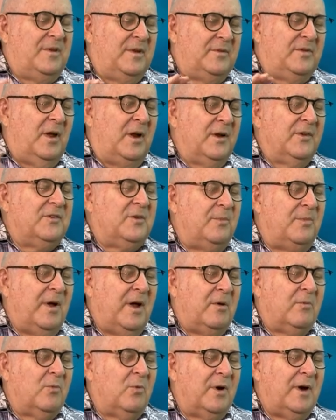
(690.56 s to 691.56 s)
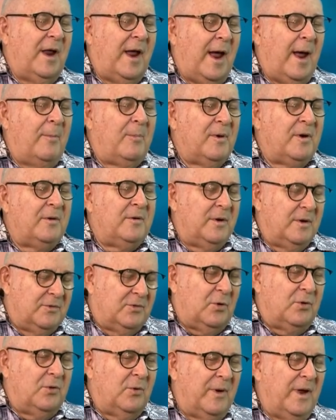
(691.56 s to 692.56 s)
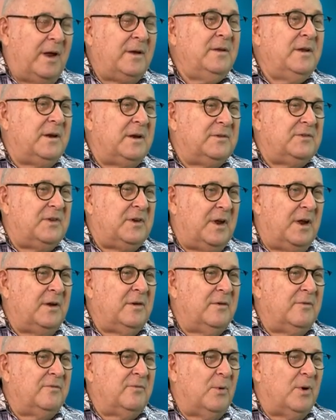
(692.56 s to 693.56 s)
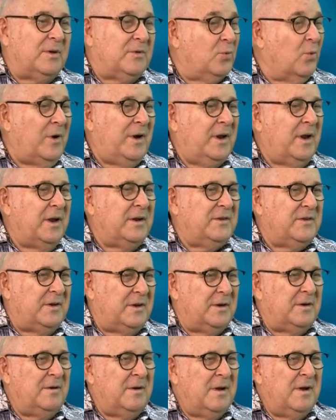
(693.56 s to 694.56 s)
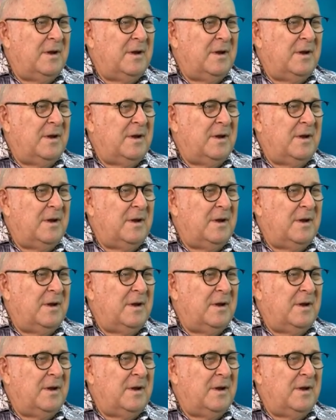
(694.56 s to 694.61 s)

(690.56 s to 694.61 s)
Tell us about what happened. So you ended at the end of what 2018?